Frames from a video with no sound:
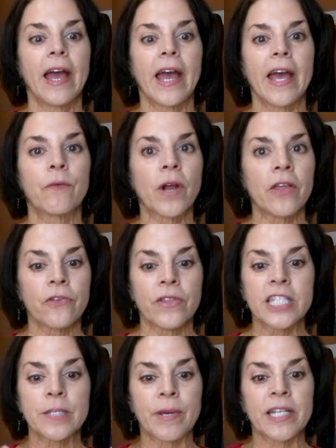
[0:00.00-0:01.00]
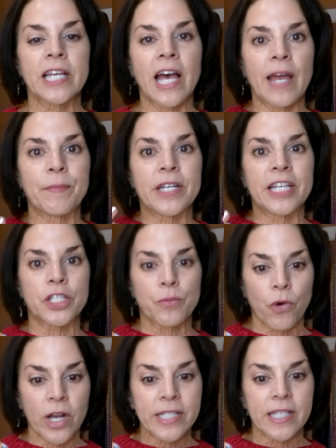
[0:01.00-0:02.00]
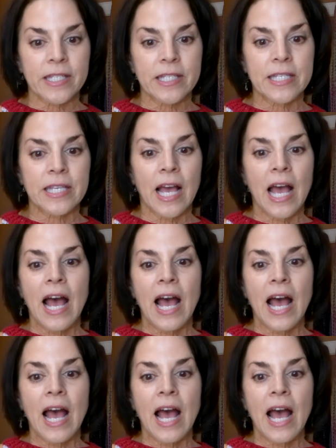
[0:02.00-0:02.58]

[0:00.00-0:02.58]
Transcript: and rather than spend time in his presence,